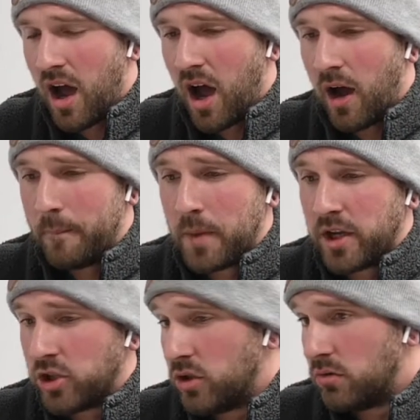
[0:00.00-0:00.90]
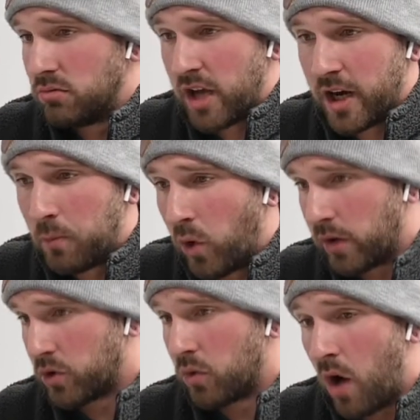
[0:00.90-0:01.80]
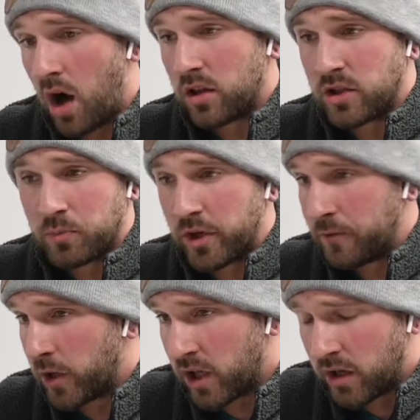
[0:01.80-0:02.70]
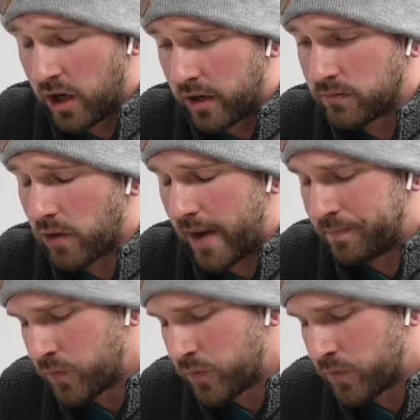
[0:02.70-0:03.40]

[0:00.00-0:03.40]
but you hit a point where your walk looks pretty freaking good, right?